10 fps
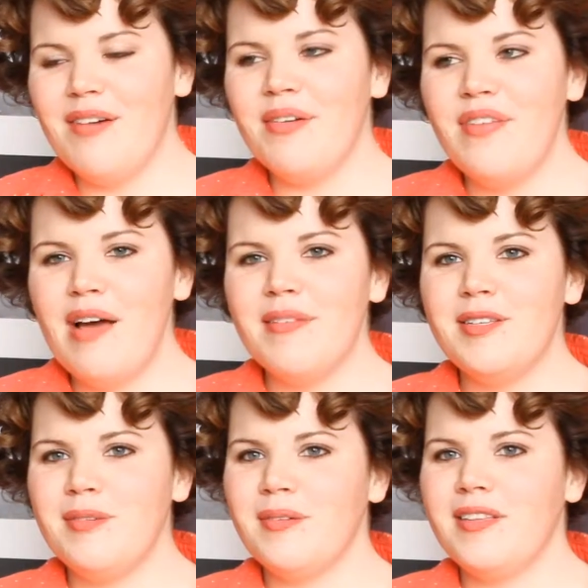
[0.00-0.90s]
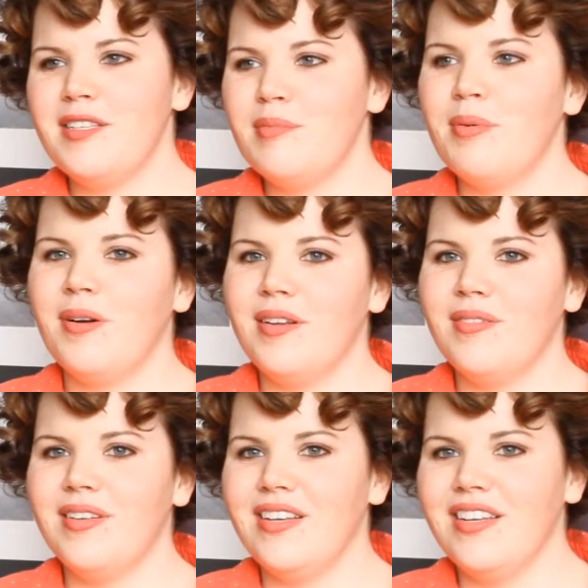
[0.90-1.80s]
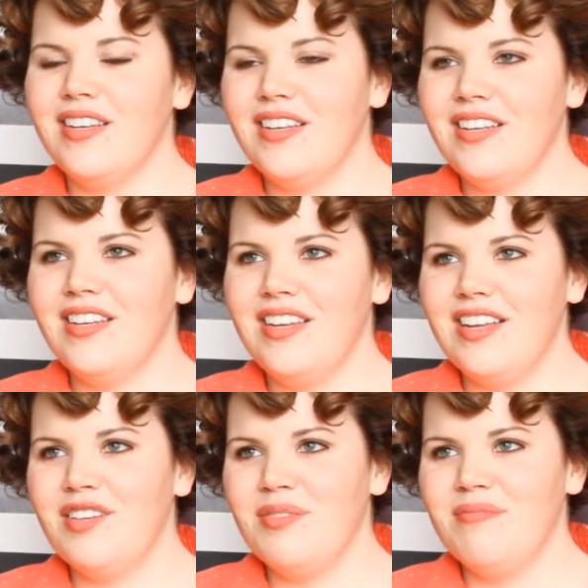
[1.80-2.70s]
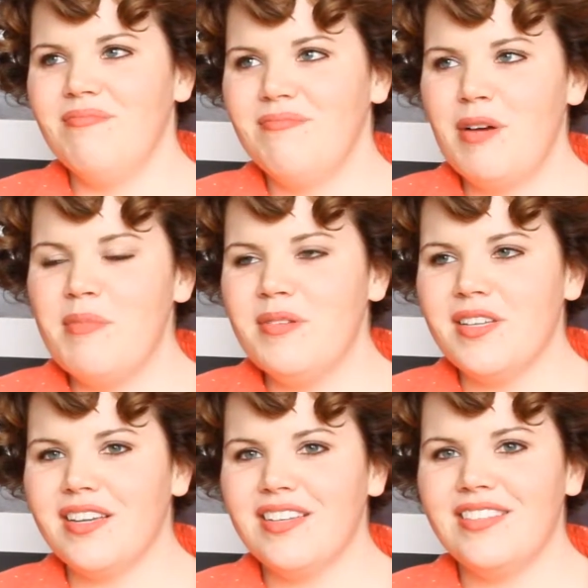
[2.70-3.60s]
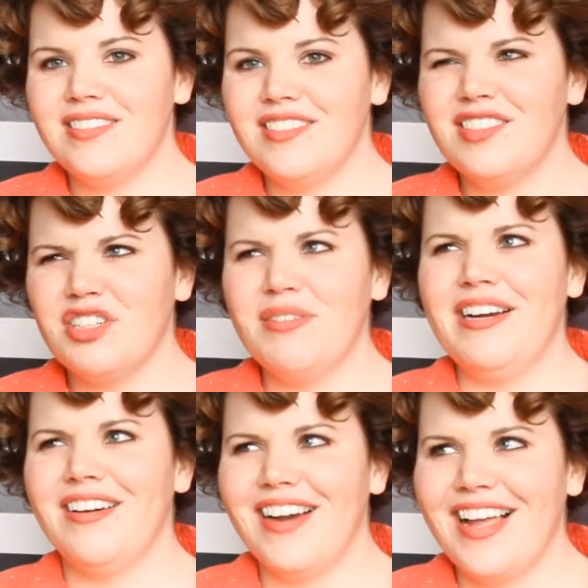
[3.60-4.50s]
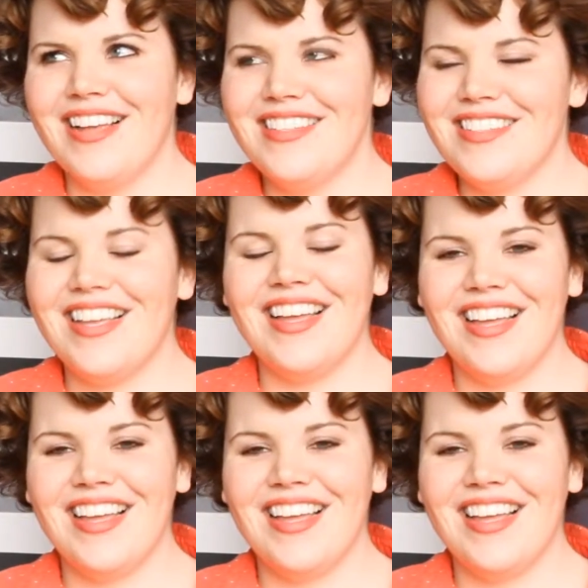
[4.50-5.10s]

My family's been really supportive in my music career, I guess.